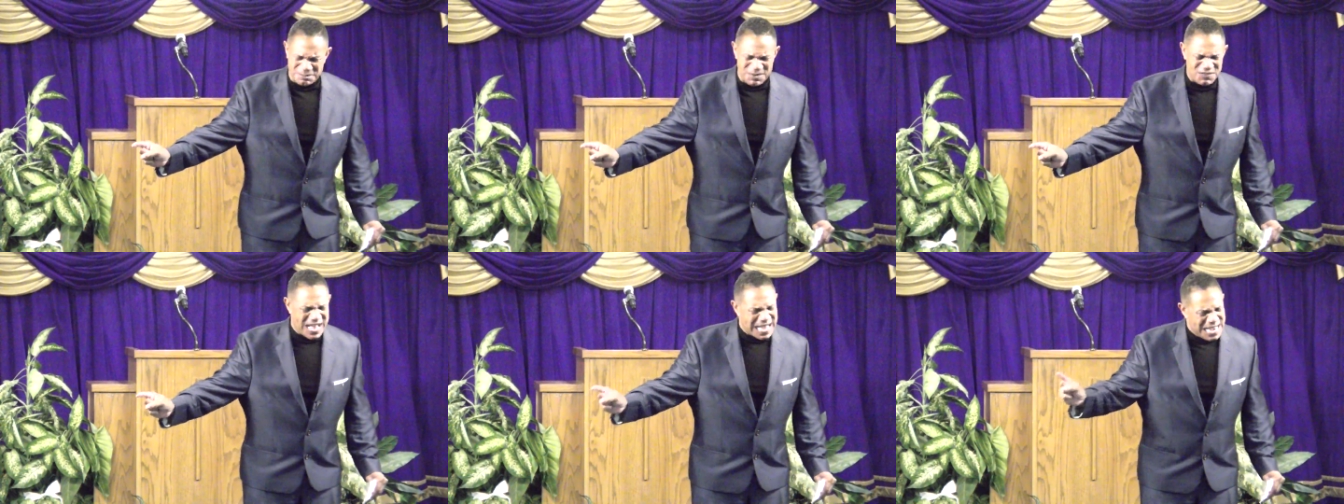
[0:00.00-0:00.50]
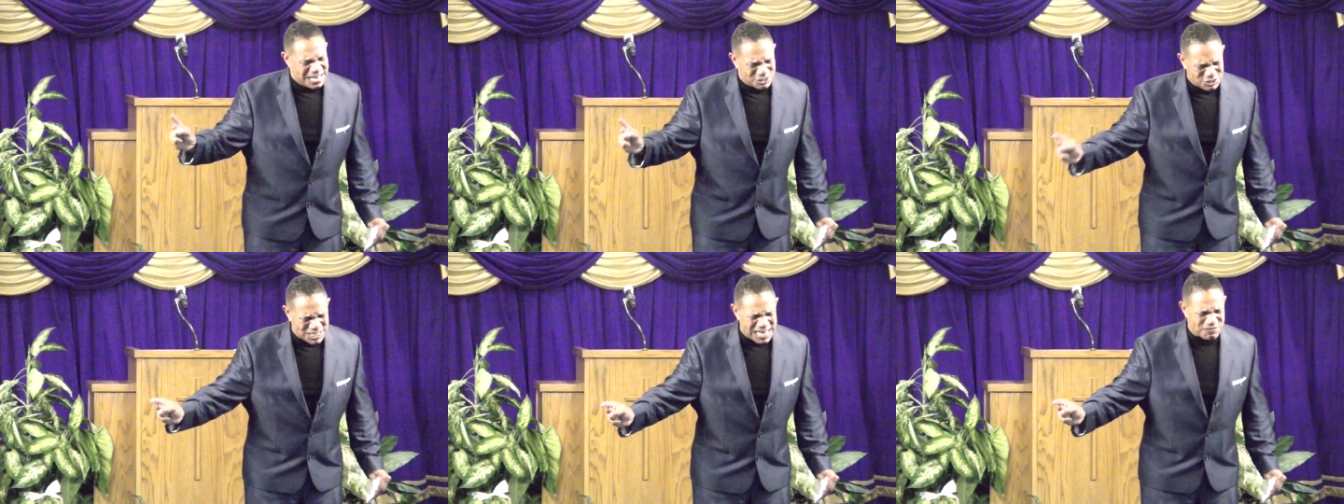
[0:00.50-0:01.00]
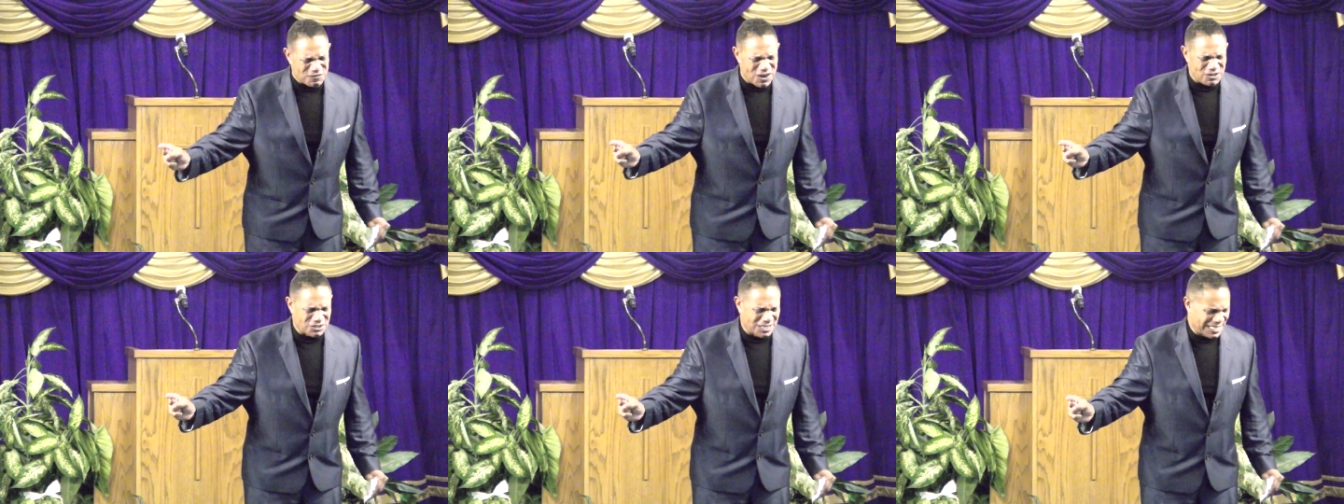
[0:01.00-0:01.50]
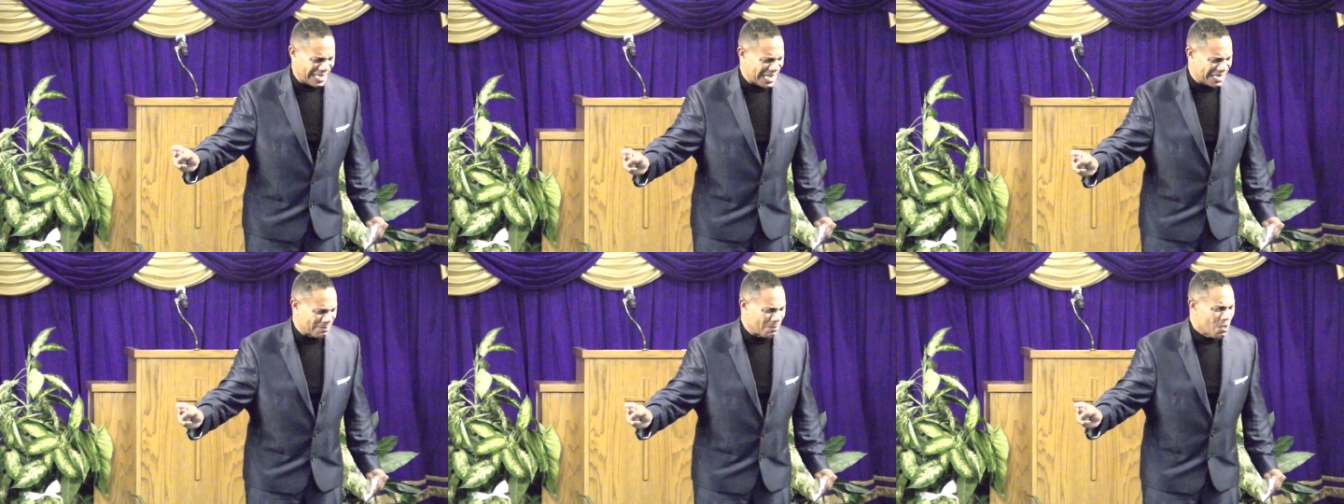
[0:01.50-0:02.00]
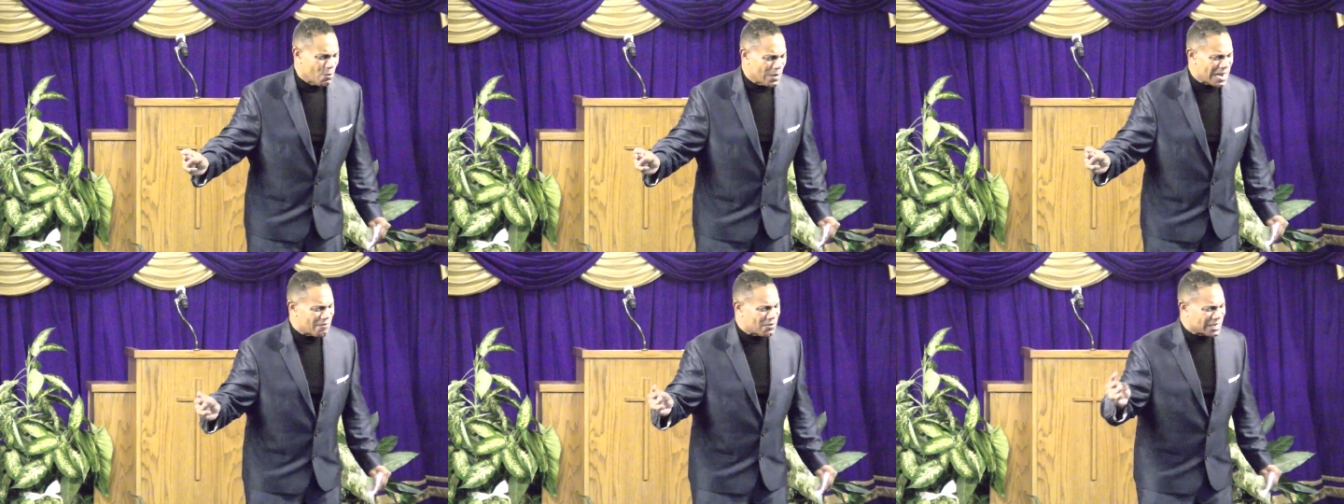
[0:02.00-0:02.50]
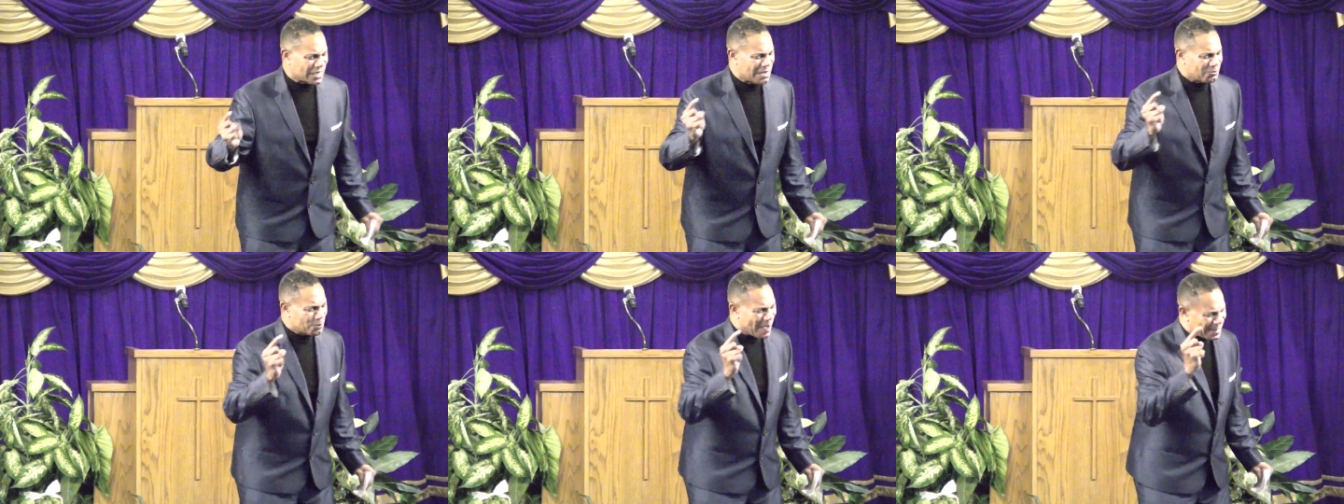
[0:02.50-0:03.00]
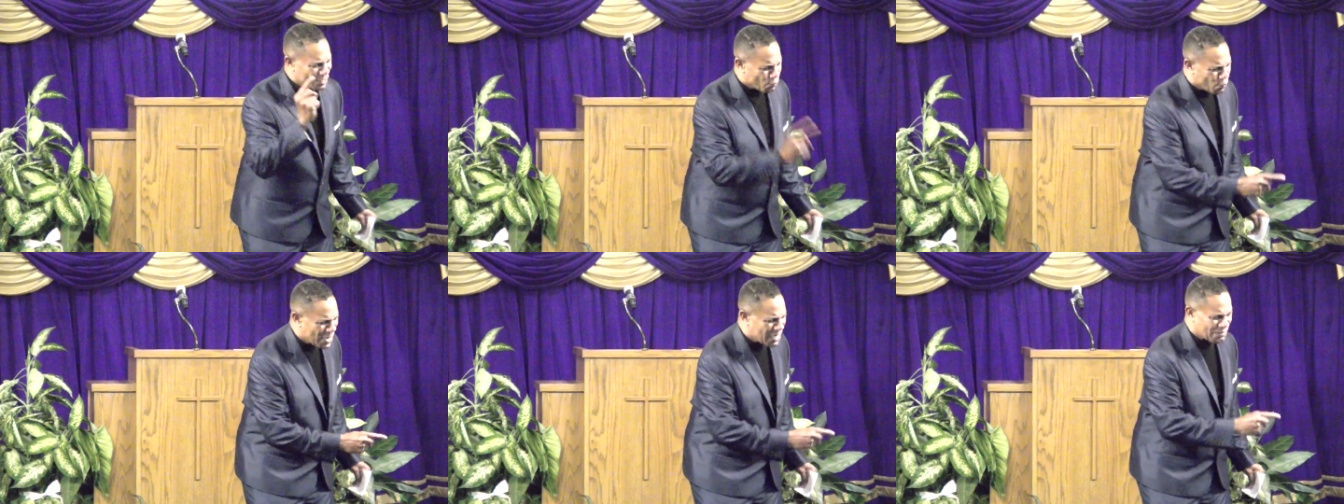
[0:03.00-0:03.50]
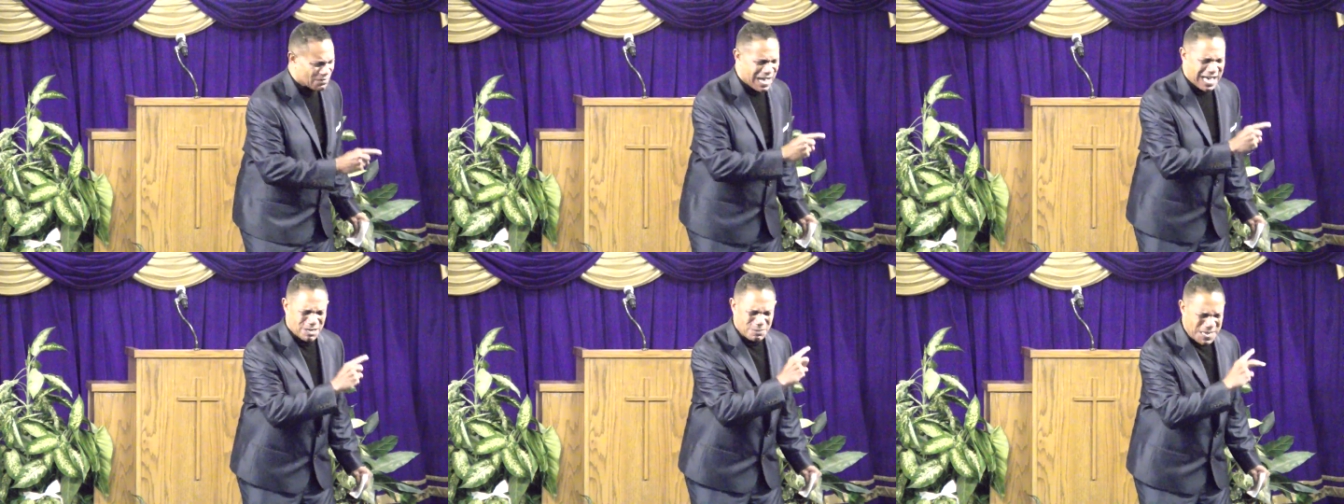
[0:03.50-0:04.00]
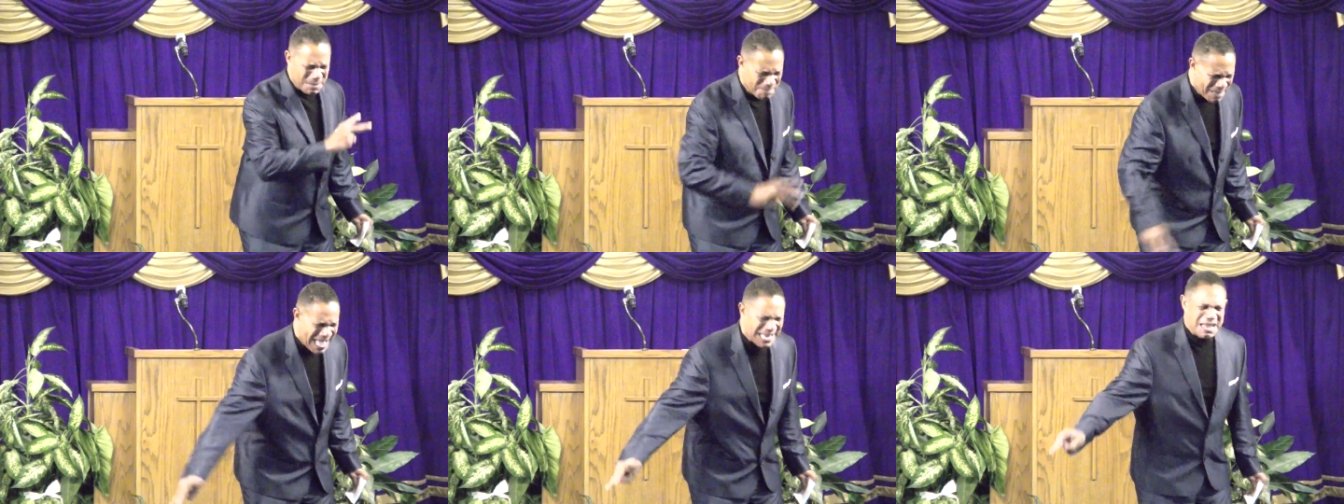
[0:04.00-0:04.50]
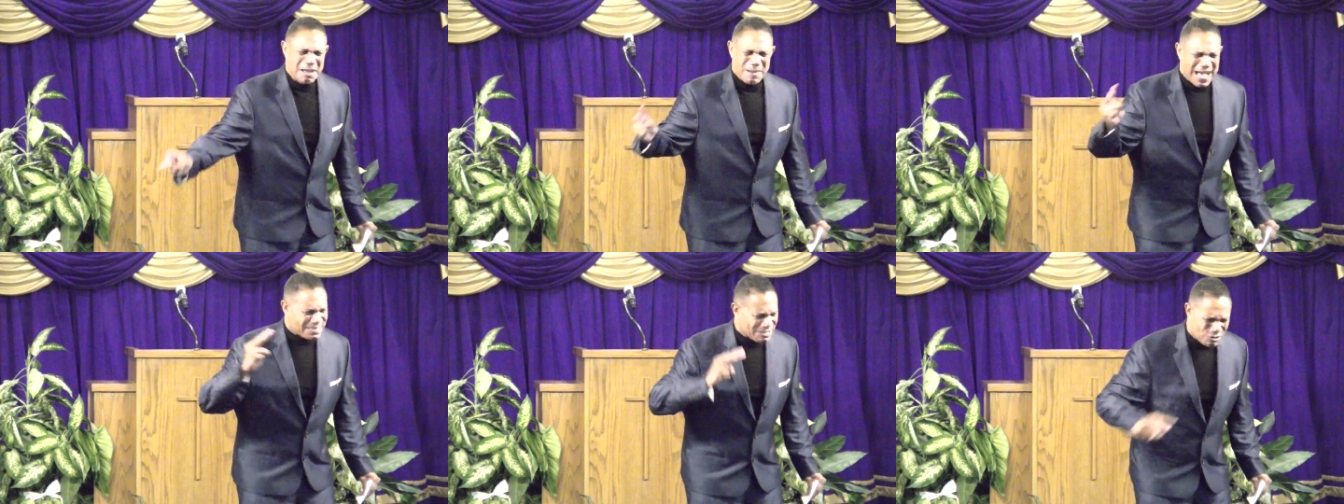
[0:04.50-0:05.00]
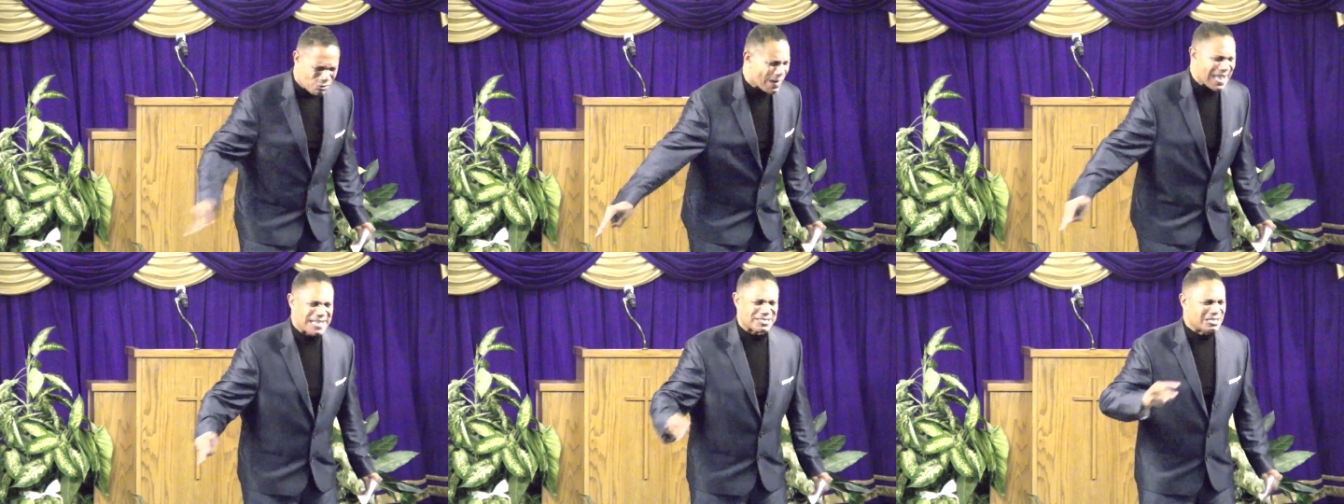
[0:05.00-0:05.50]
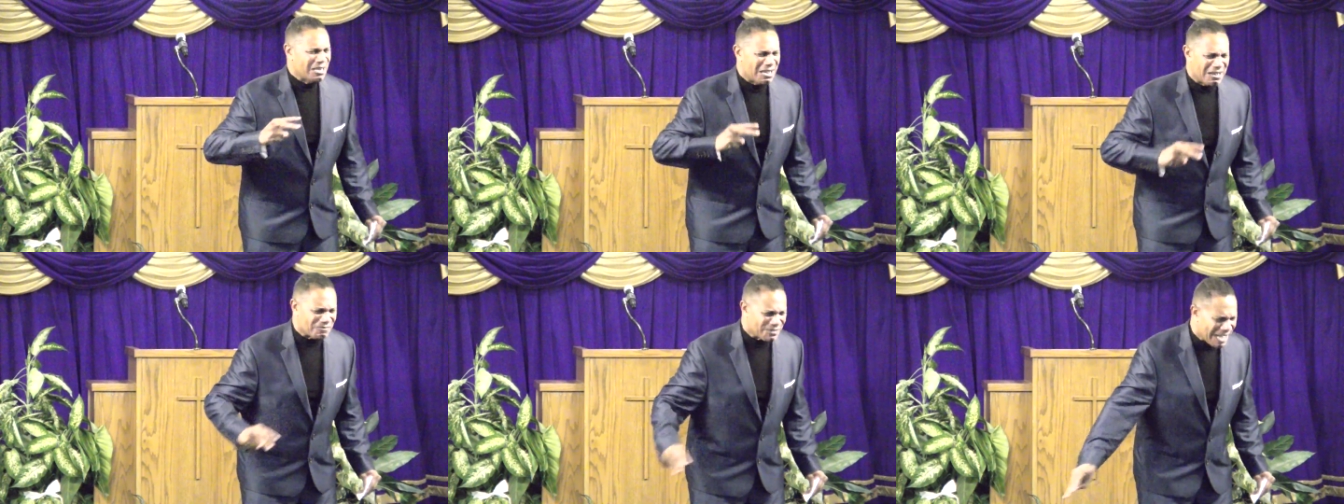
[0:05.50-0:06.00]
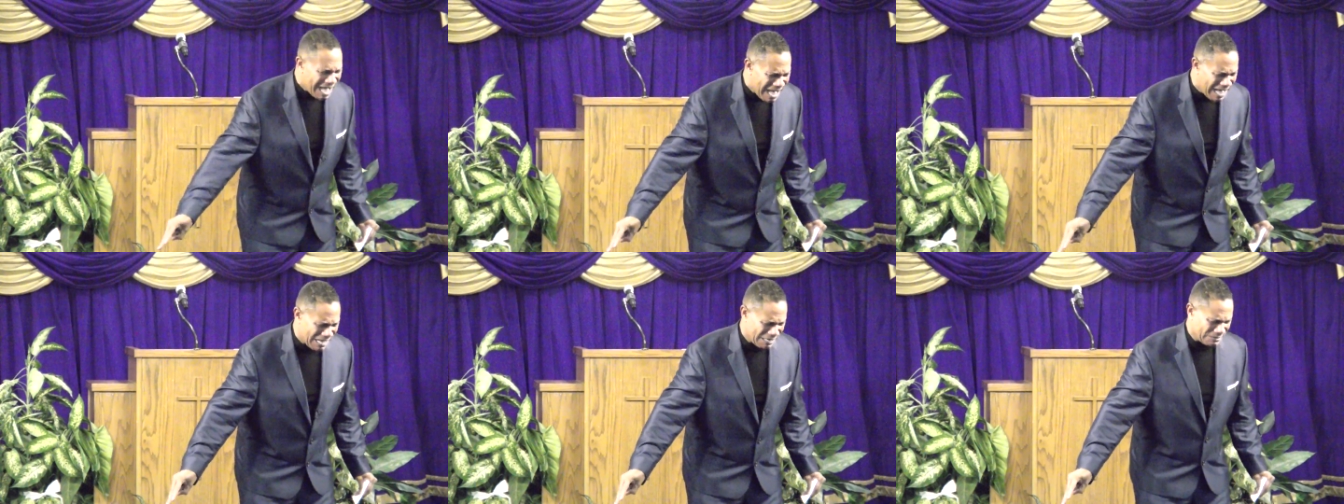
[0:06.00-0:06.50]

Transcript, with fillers: And if I seek first the kingdom, whatever comes by the will of God will be met by the grace of God.